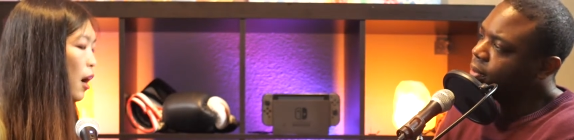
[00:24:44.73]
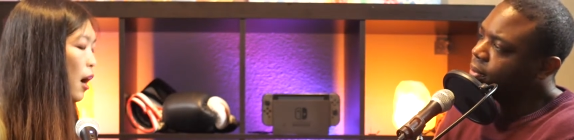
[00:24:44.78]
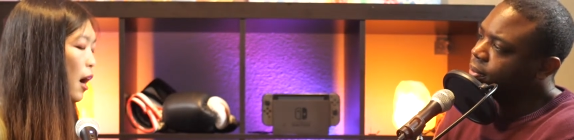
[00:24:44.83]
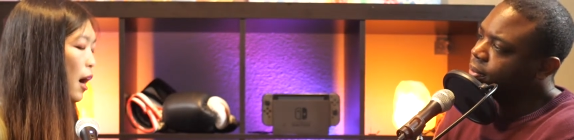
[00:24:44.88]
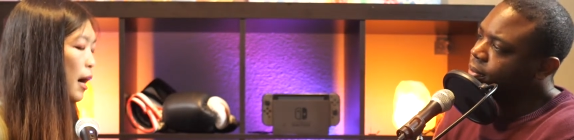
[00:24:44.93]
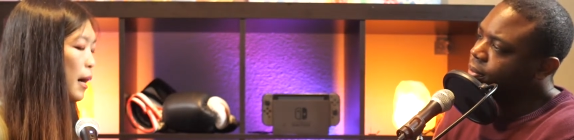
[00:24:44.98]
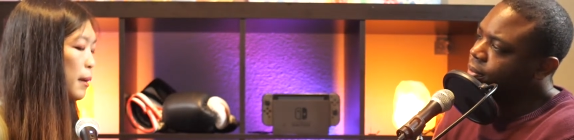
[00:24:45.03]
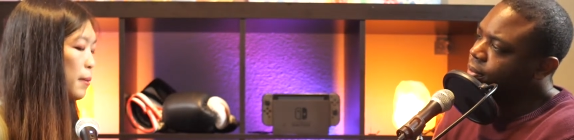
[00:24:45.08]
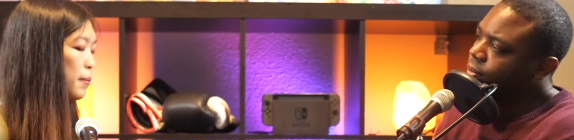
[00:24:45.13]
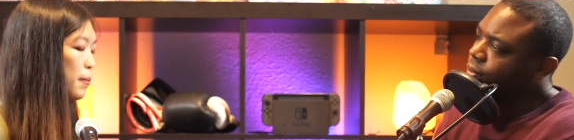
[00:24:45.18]

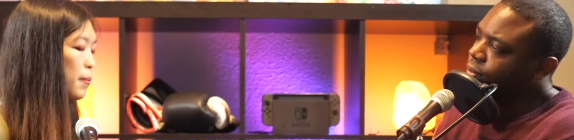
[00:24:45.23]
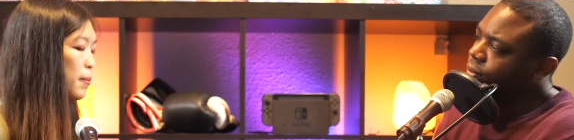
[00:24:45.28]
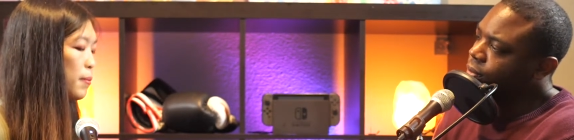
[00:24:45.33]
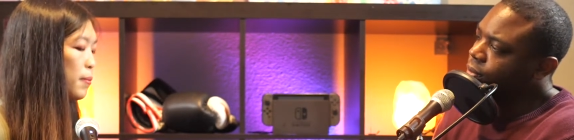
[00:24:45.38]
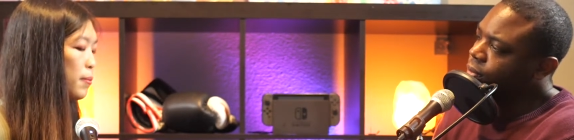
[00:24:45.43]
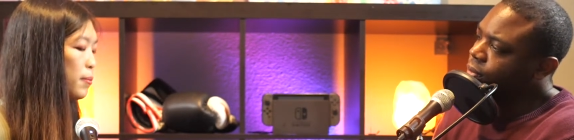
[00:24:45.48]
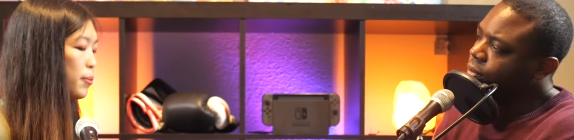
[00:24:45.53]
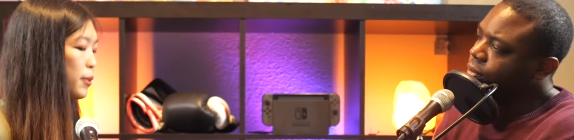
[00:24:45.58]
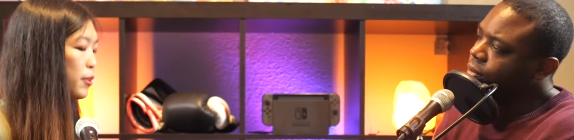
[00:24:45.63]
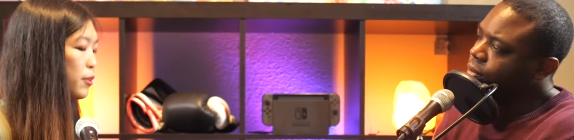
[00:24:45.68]
Speaker 1: Um,
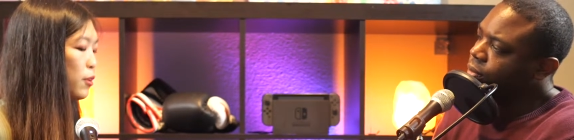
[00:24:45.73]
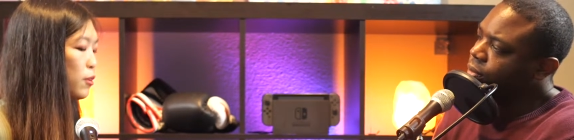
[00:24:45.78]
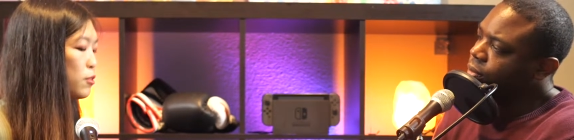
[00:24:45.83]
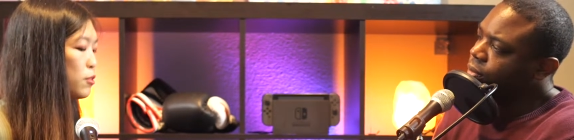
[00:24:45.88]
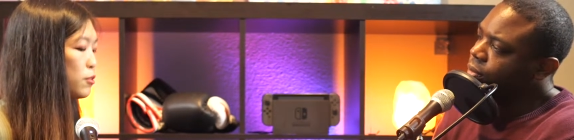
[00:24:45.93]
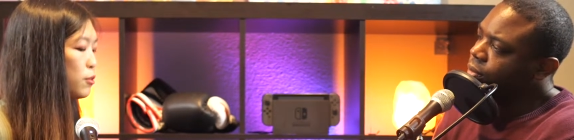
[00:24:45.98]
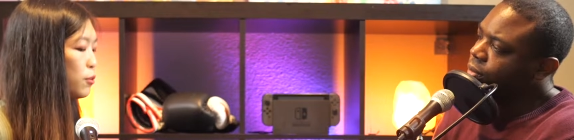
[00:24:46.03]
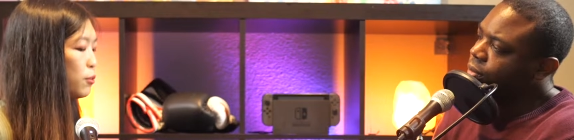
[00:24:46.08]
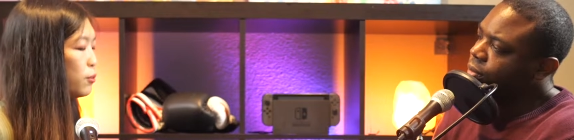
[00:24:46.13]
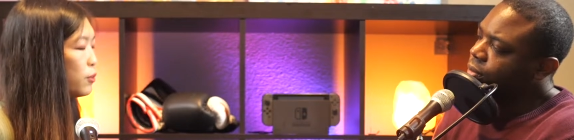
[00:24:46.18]
but
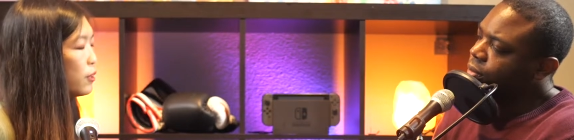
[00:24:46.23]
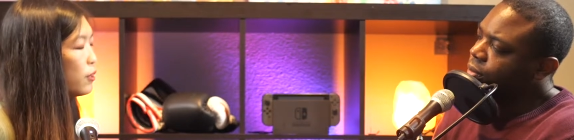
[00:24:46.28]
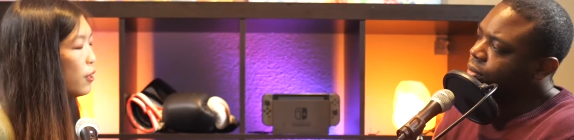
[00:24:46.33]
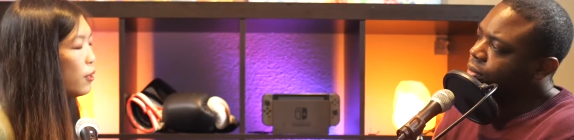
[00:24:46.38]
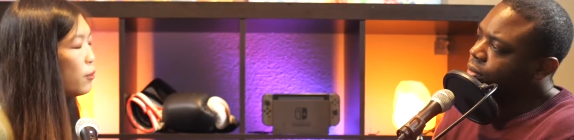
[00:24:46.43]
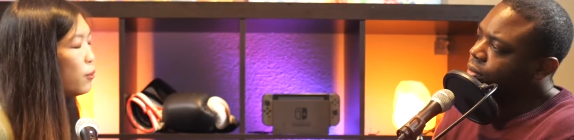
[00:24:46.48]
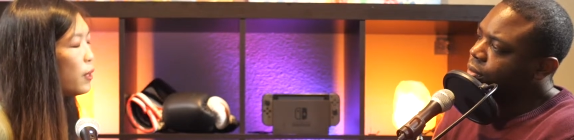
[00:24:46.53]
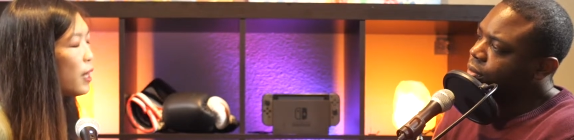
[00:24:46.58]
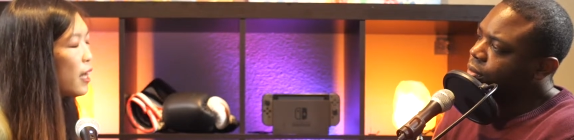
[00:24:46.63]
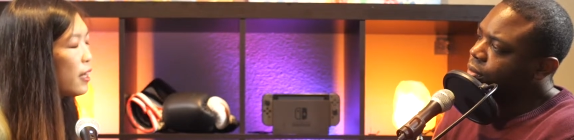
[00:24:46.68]
those who,
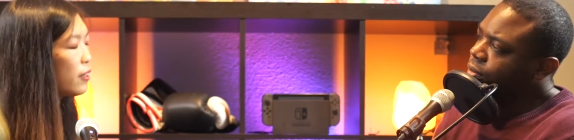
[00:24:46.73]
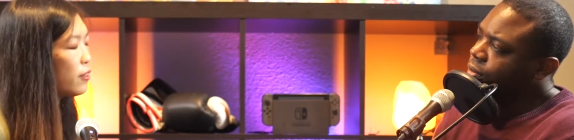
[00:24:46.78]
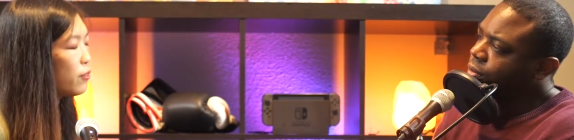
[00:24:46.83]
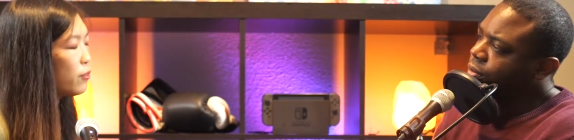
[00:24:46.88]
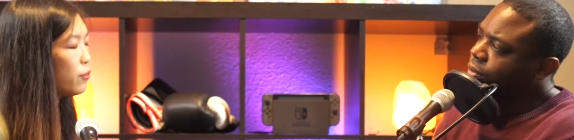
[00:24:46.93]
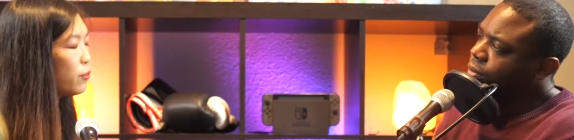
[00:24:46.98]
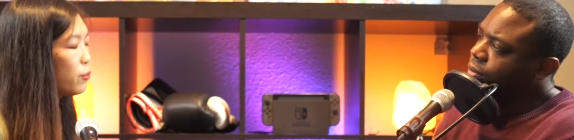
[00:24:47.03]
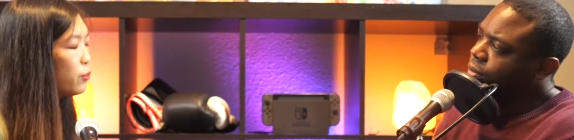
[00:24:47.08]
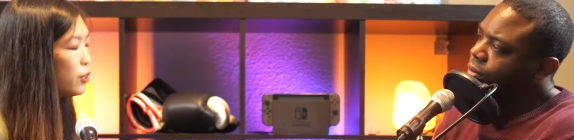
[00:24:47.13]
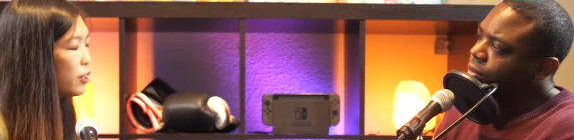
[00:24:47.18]
who kind
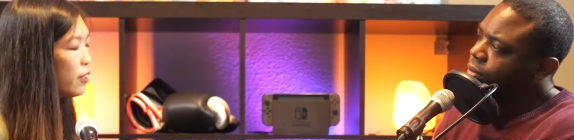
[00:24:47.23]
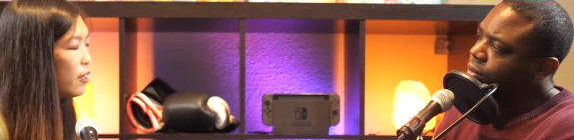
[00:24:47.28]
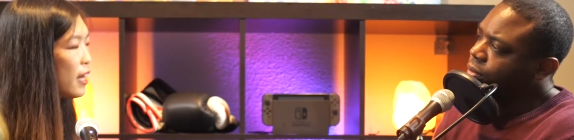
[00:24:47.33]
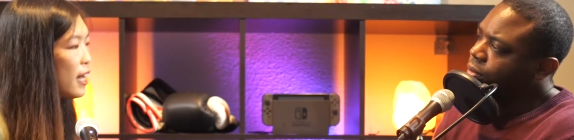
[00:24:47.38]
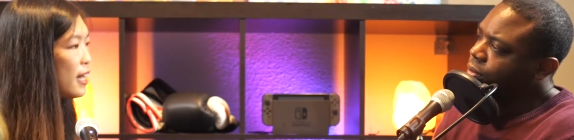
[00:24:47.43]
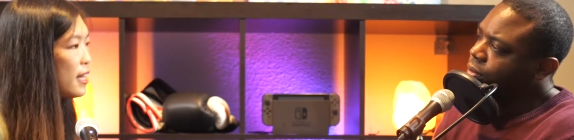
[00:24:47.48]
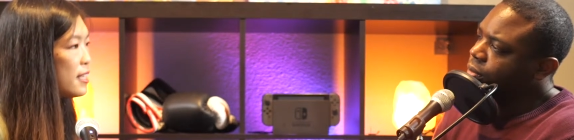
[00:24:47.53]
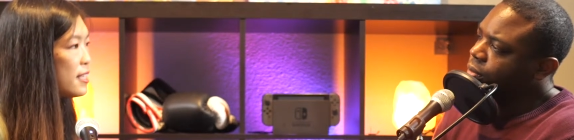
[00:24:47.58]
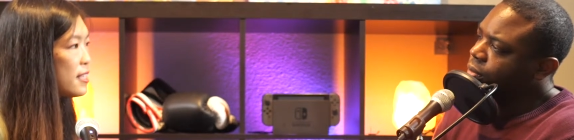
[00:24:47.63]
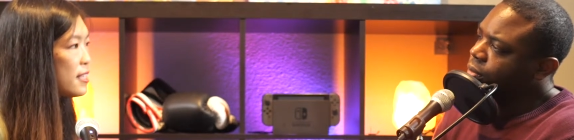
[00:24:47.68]
of
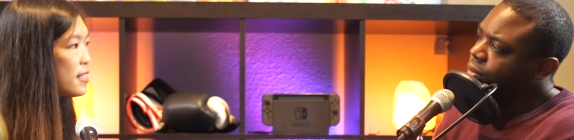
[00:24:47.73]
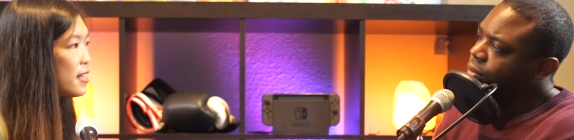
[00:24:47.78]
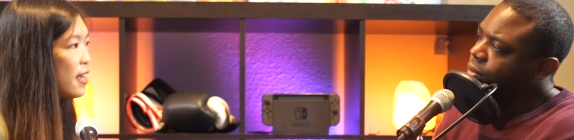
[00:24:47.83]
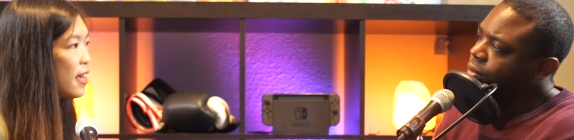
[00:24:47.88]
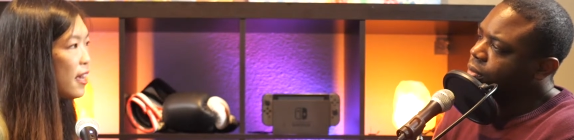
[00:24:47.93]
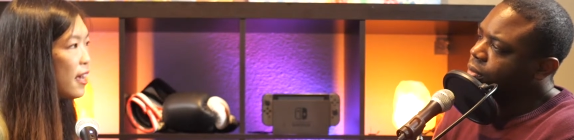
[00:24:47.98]
realize